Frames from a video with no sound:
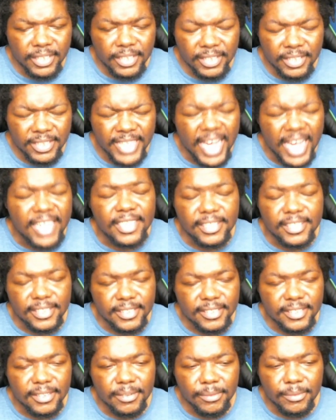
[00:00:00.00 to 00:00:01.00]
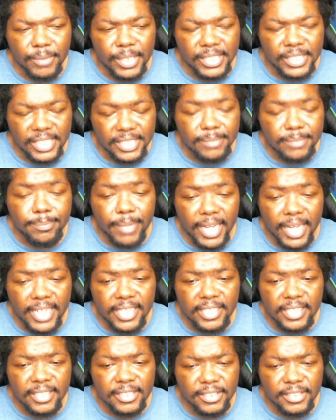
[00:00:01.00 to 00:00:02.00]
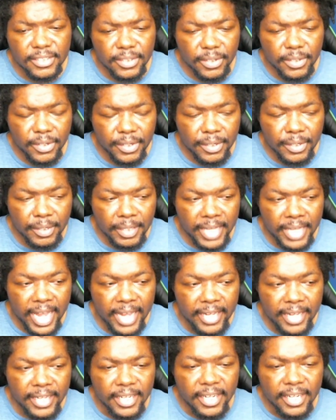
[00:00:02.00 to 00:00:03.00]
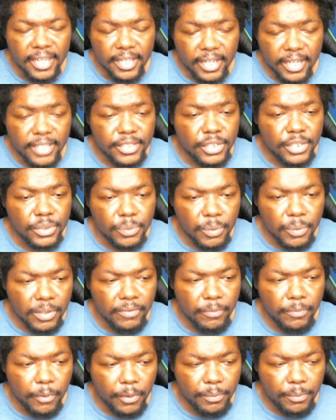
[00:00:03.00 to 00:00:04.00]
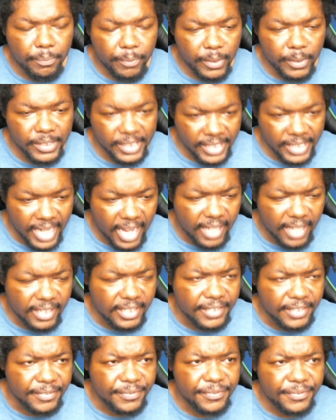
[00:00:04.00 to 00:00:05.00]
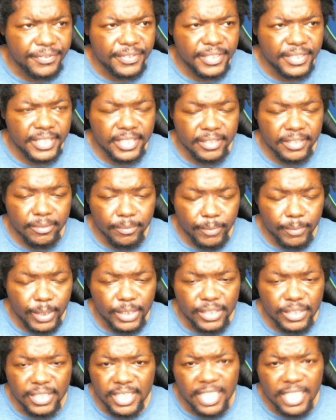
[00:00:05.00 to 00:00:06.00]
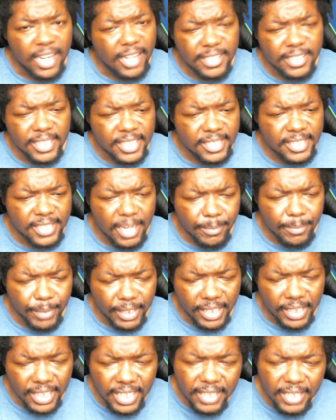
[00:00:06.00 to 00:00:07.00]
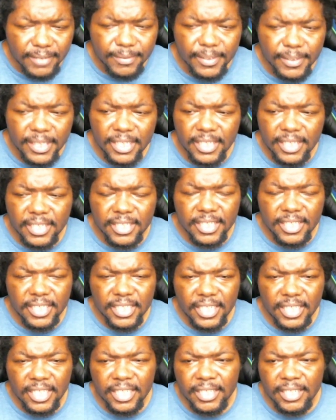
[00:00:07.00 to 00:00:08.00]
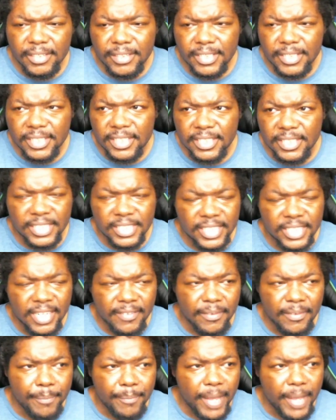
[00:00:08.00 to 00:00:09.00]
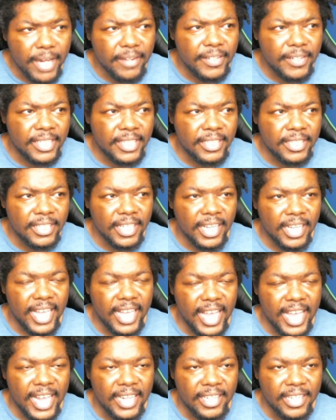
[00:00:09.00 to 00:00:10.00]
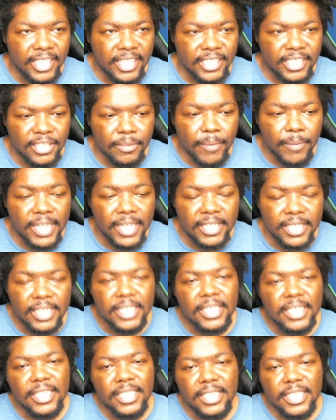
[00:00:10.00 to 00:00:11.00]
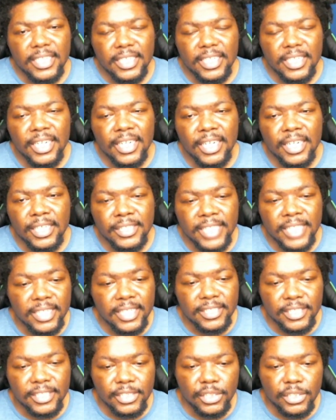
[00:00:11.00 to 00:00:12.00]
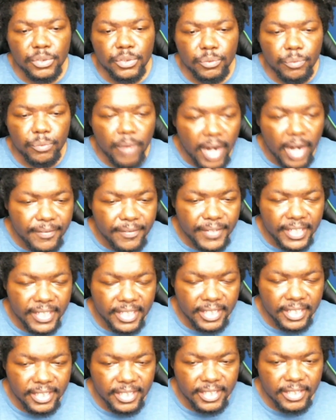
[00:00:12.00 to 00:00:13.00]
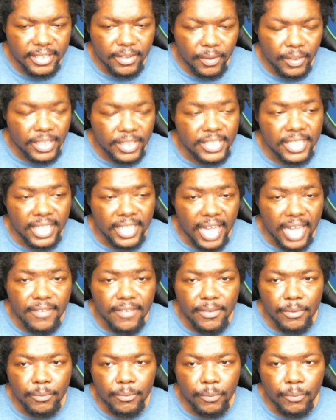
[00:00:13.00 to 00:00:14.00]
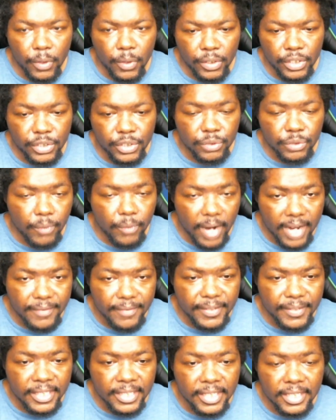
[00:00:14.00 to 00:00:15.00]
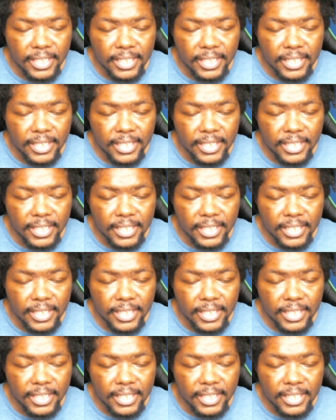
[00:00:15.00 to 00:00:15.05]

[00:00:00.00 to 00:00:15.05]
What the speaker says: Dennis was explaining to her that there's a 24th personality, which the doctor does not believe, because she never met him, and like the way Dennis is describing, or at least a lot of them were describing